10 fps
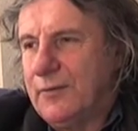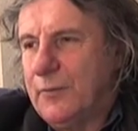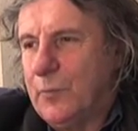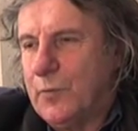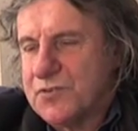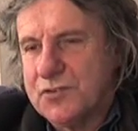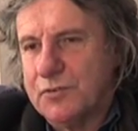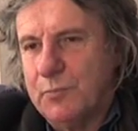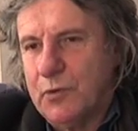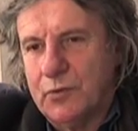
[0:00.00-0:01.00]
what sort
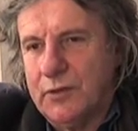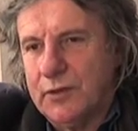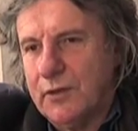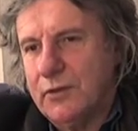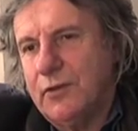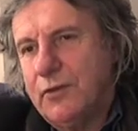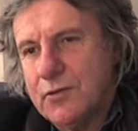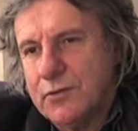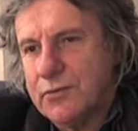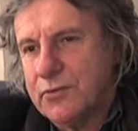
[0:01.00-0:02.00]
of model you're going to
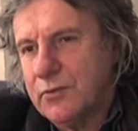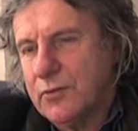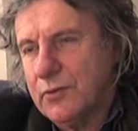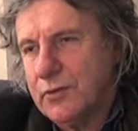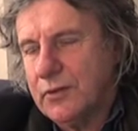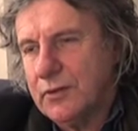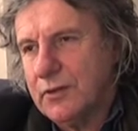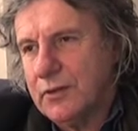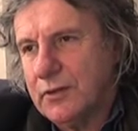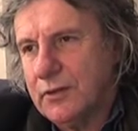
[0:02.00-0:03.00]
use, or
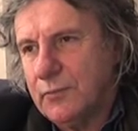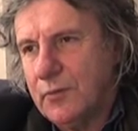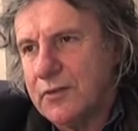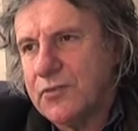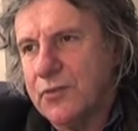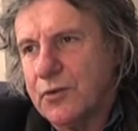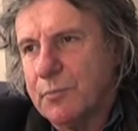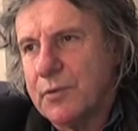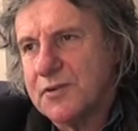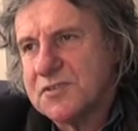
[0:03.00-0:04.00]
um, it's not a
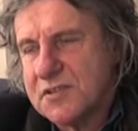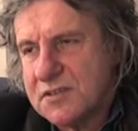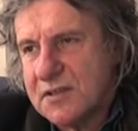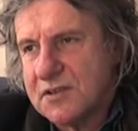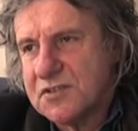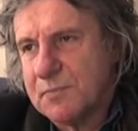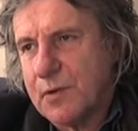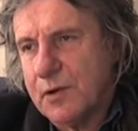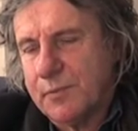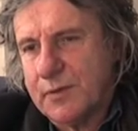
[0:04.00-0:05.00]
process that's
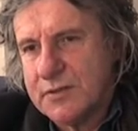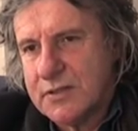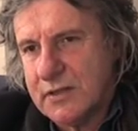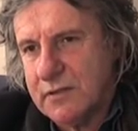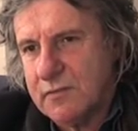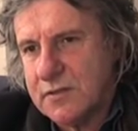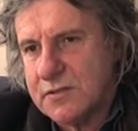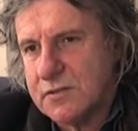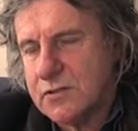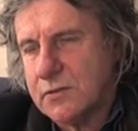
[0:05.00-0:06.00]
appropriate to every
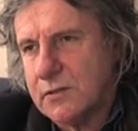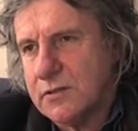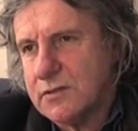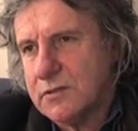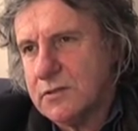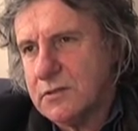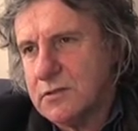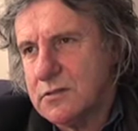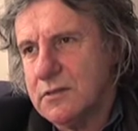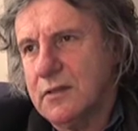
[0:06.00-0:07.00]
situation,
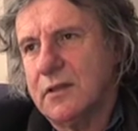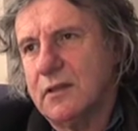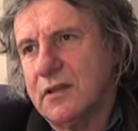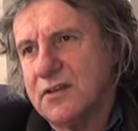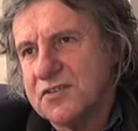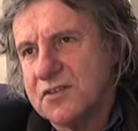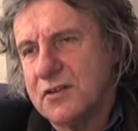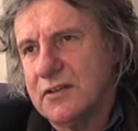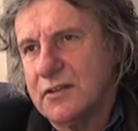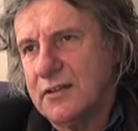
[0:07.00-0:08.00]
and that the
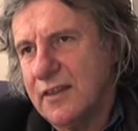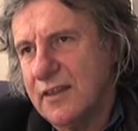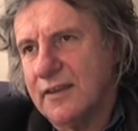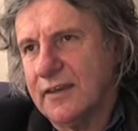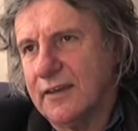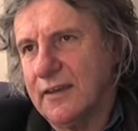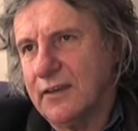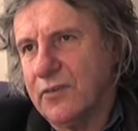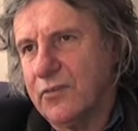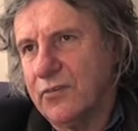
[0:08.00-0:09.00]
designerly thinking
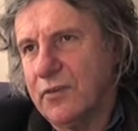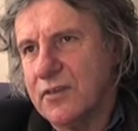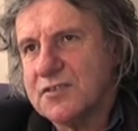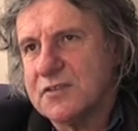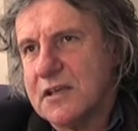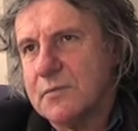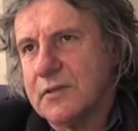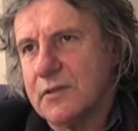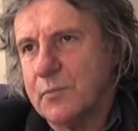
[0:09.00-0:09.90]
is, is adapting the